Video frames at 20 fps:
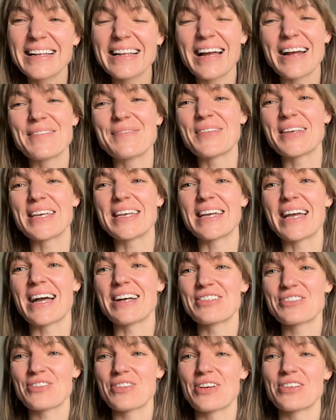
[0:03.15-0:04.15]
I'm the
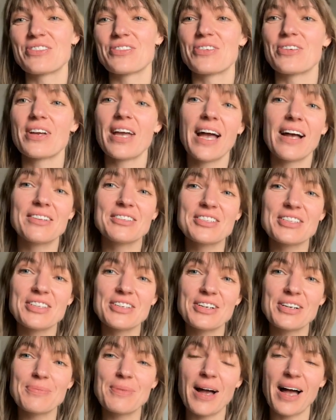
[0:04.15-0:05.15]
astrological
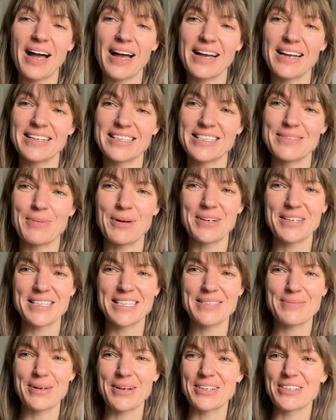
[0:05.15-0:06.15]
counselor behind Sparky
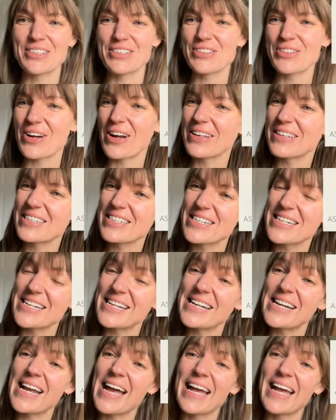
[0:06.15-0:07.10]
Spirit Astrology,